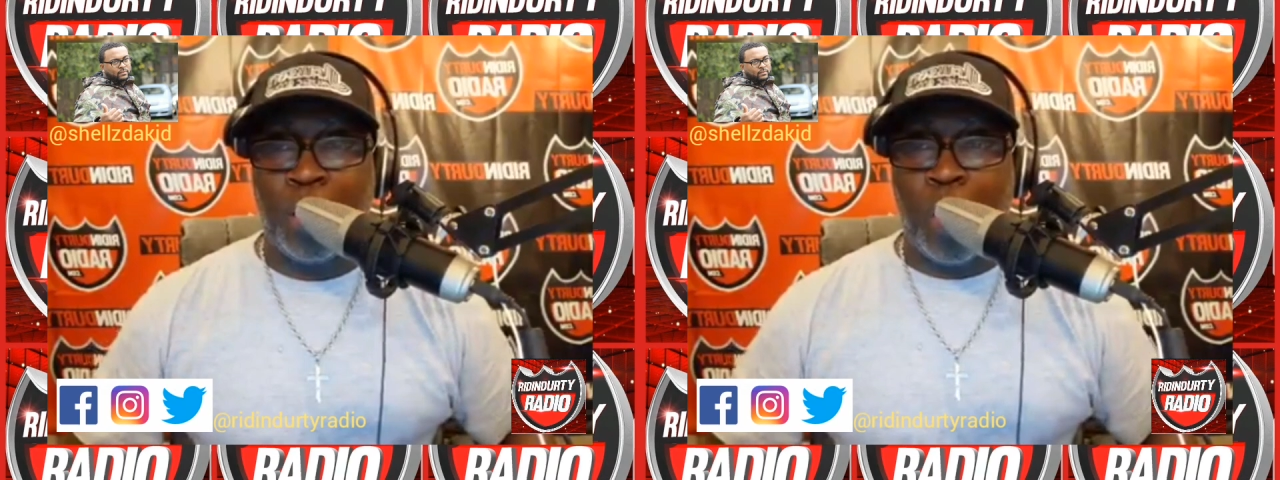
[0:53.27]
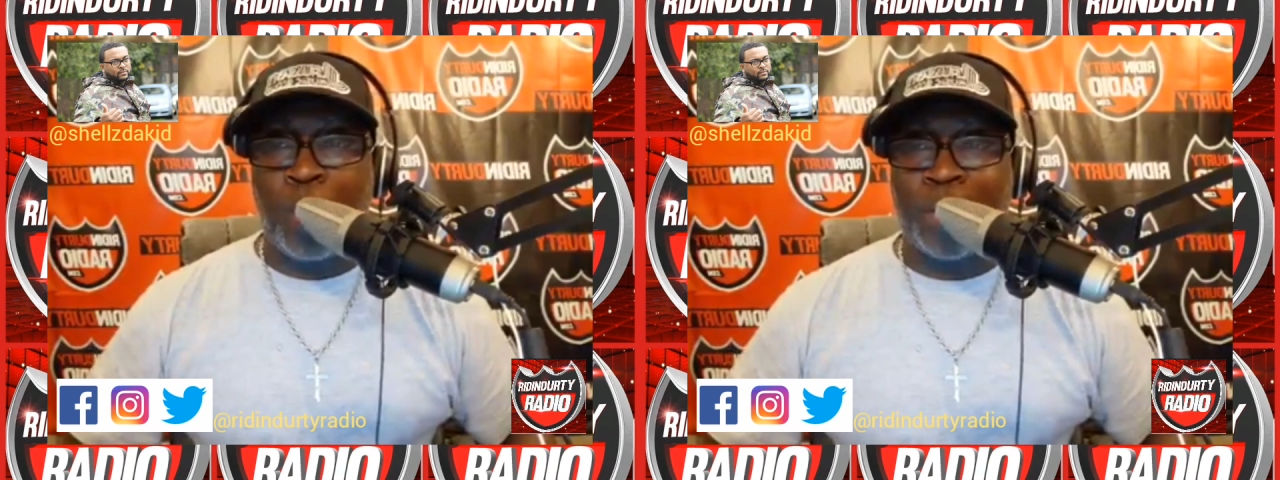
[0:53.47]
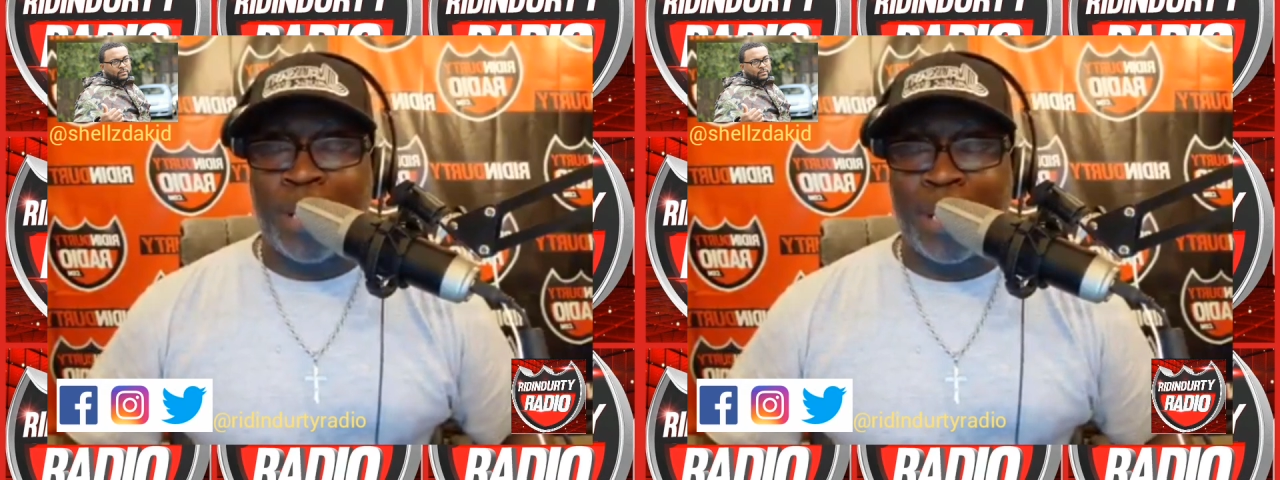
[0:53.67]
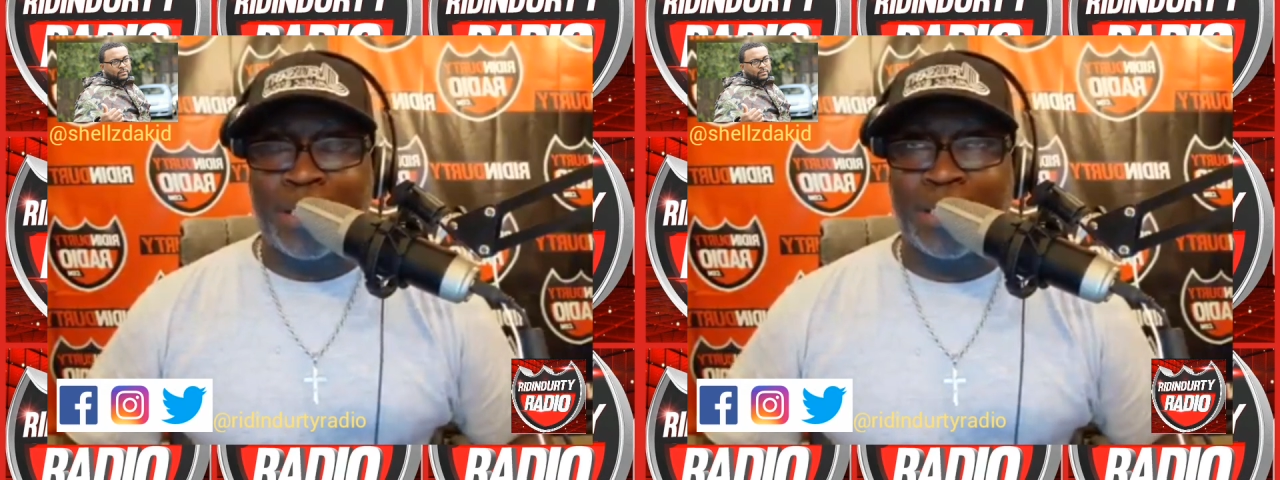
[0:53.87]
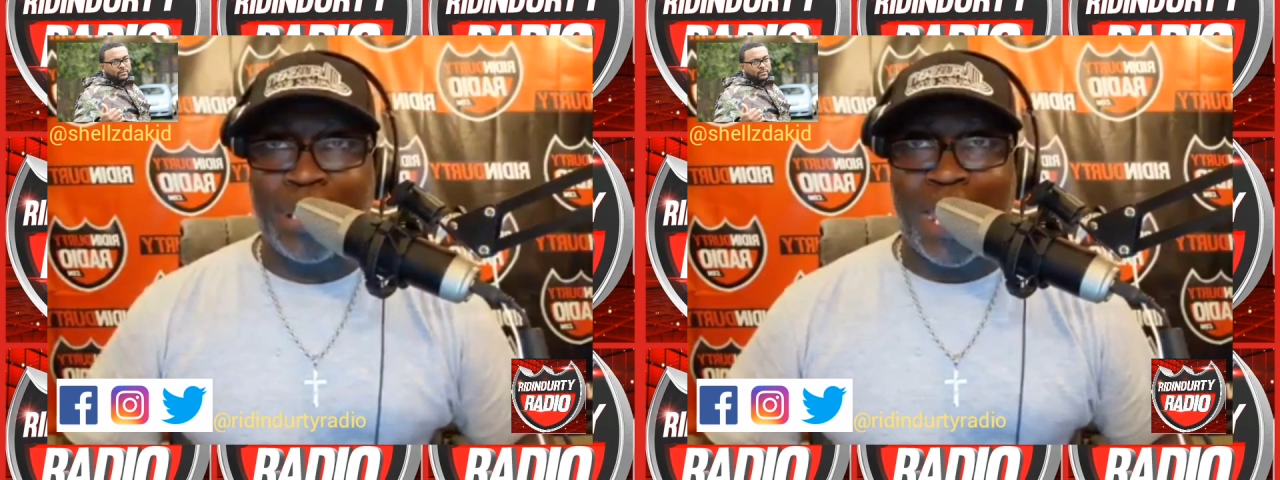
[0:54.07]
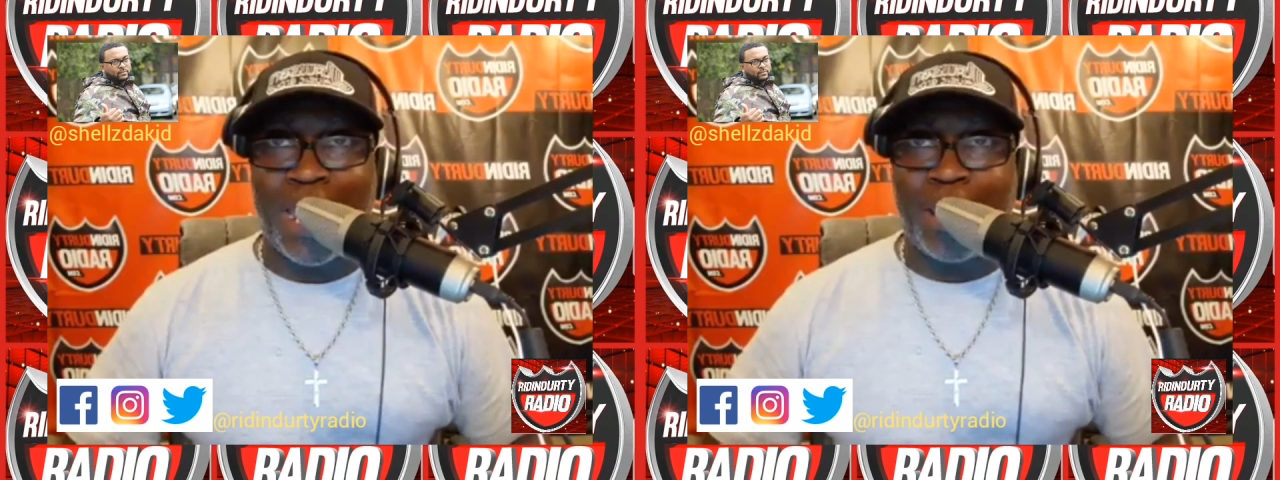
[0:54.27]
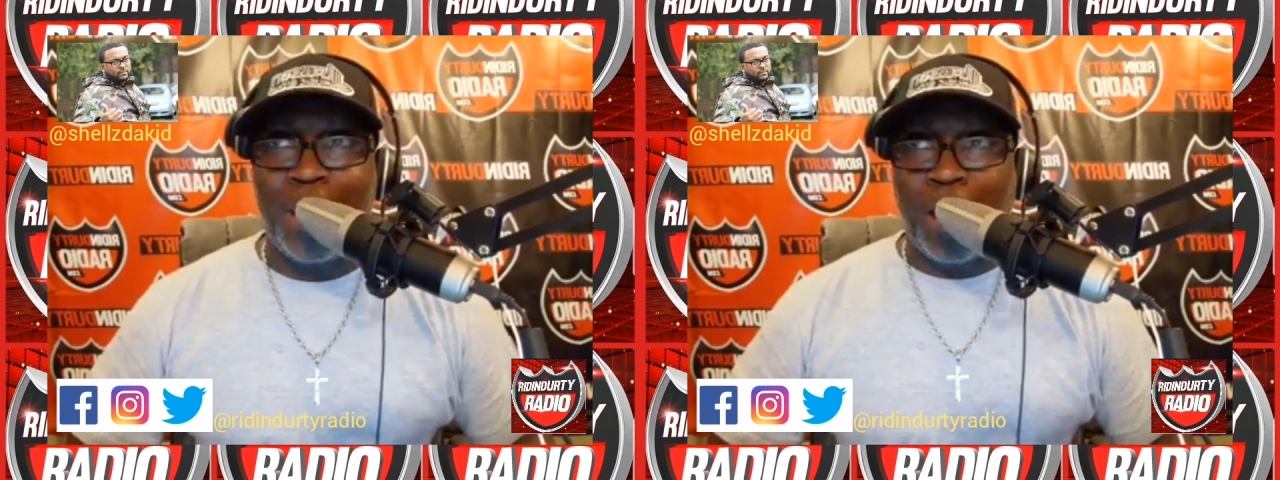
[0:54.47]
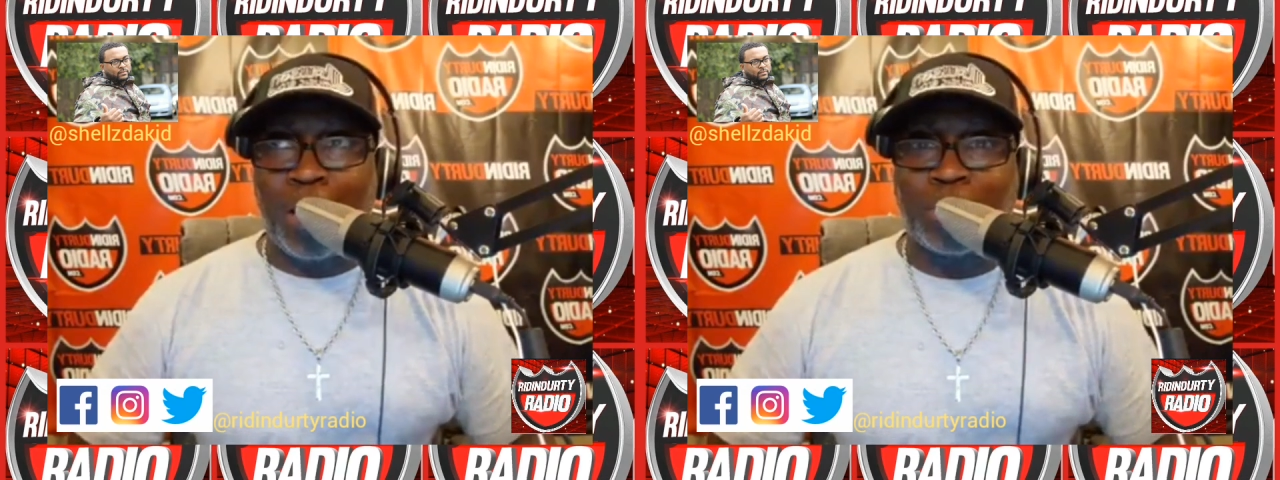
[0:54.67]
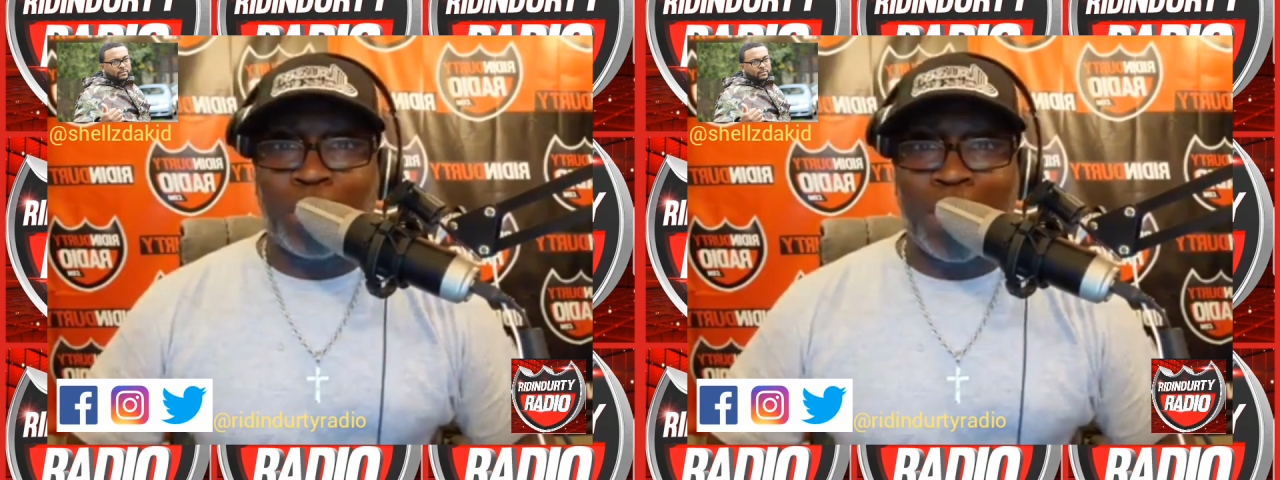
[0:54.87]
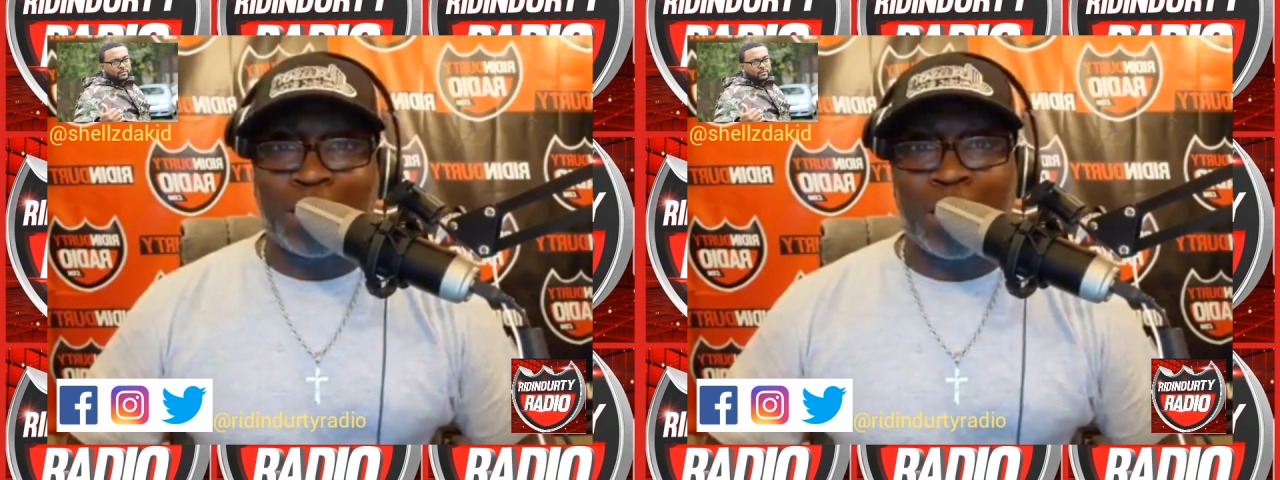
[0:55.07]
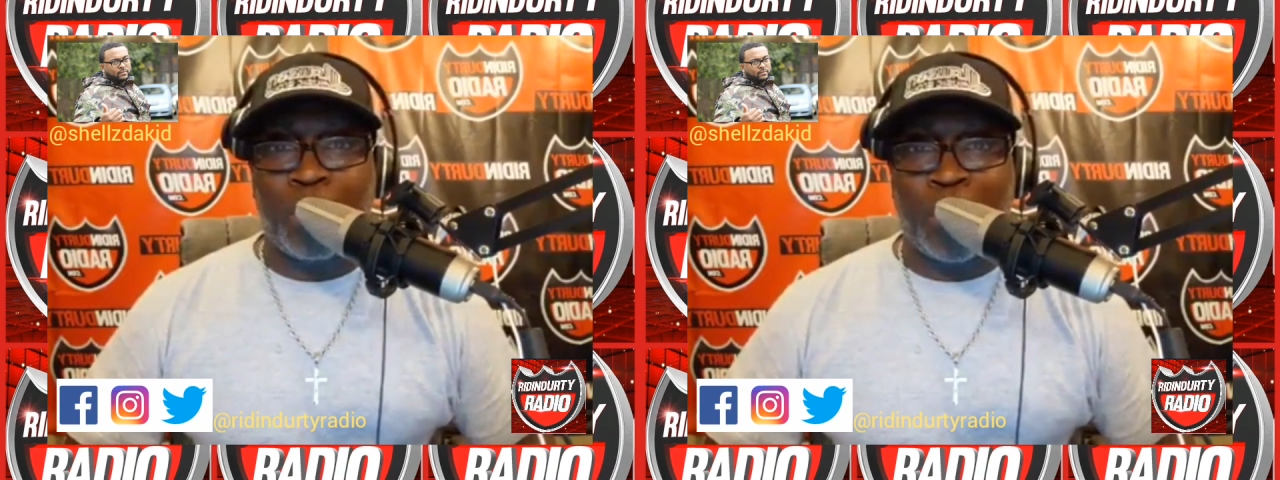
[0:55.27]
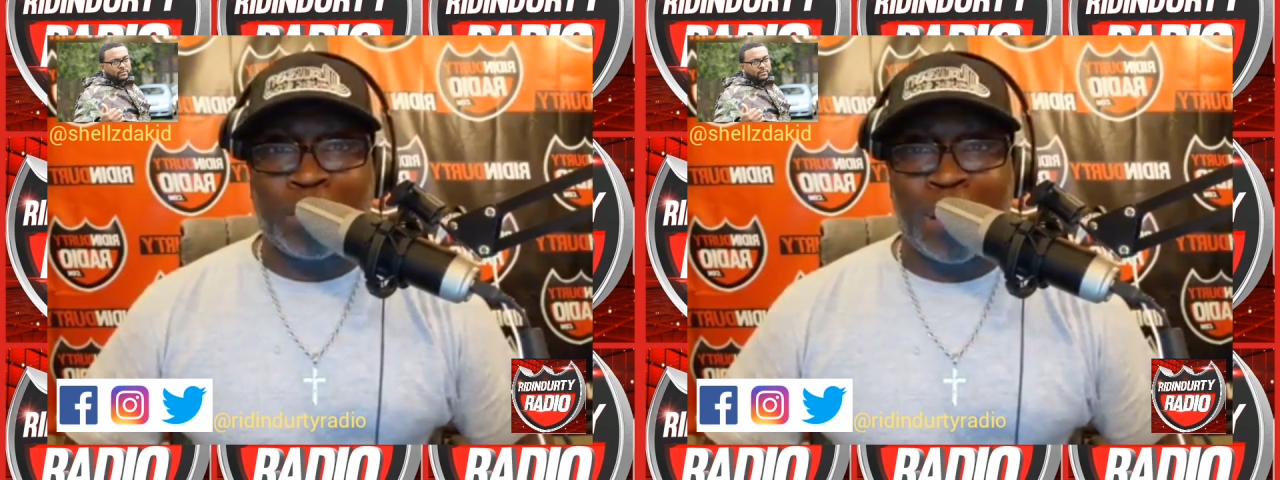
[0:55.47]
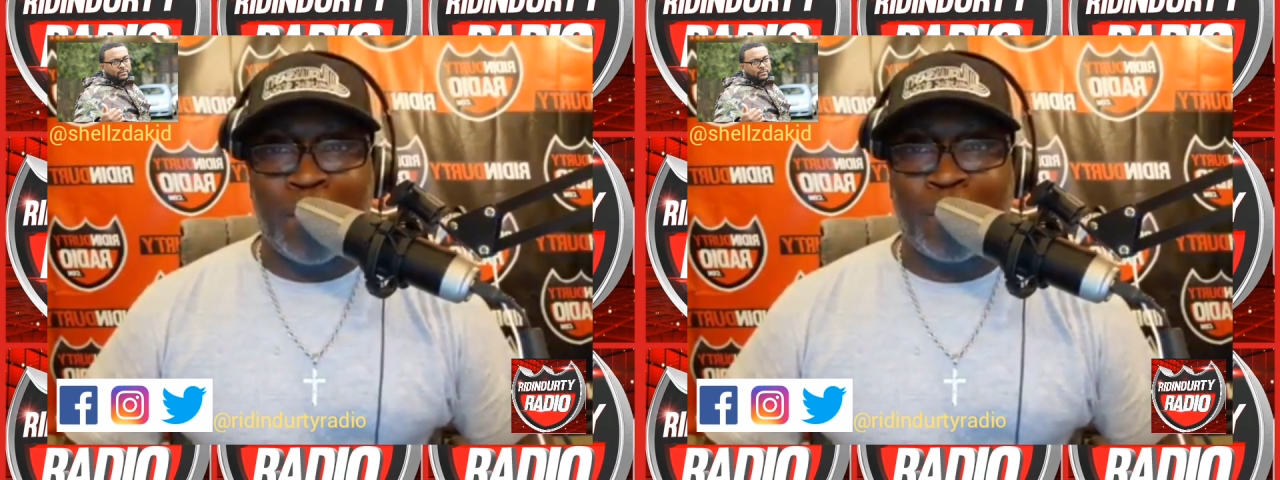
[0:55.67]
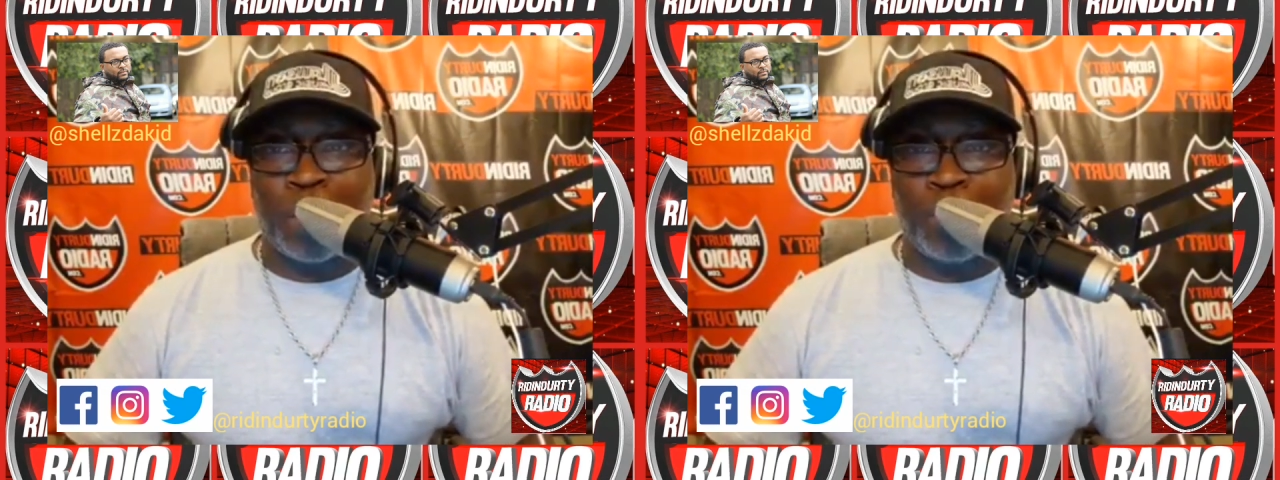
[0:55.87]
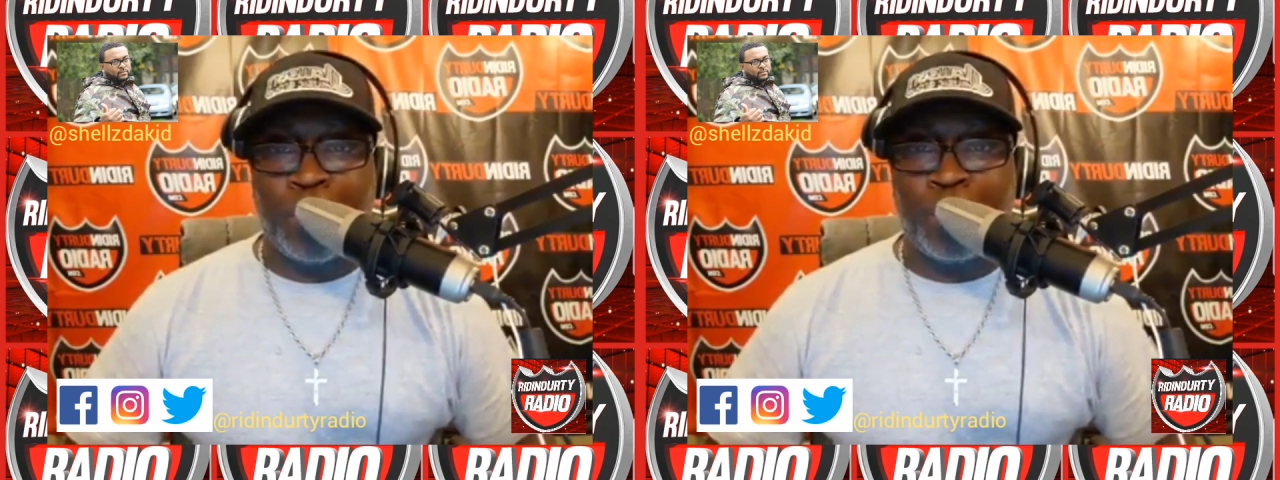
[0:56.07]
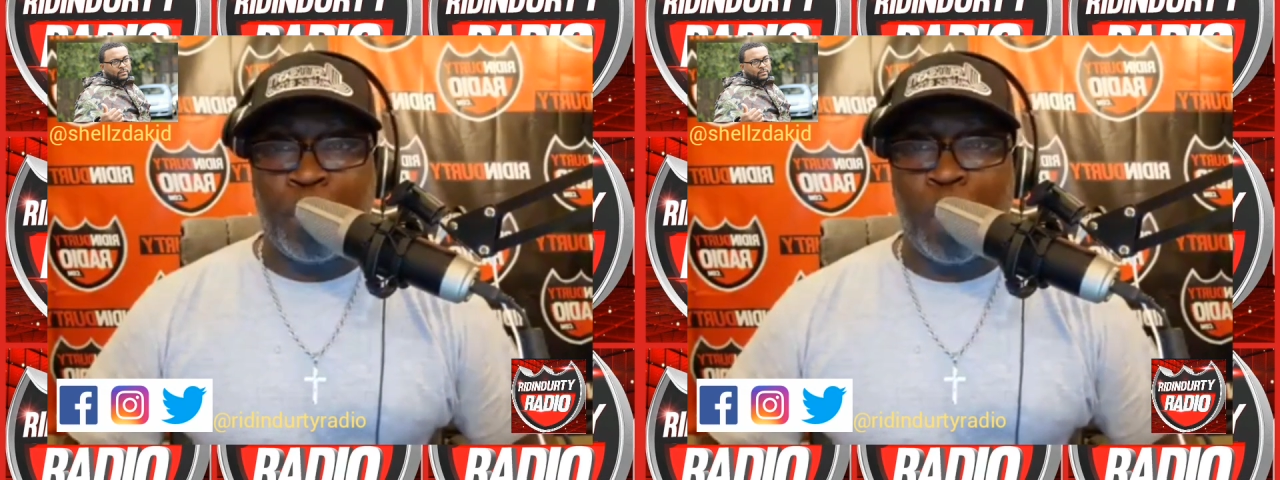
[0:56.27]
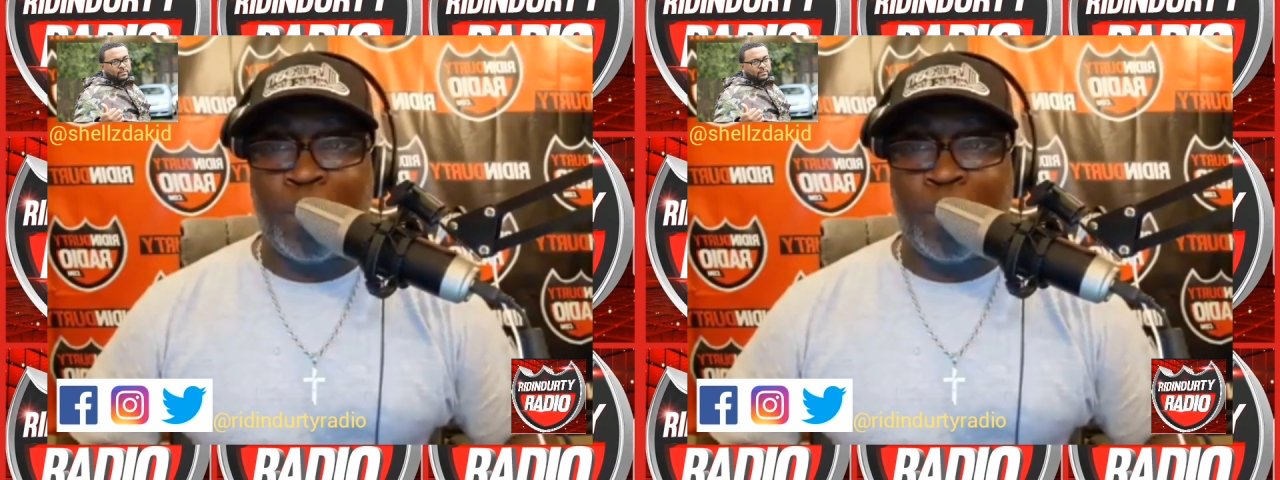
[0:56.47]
overnight slot. Also got to say one time for the good people over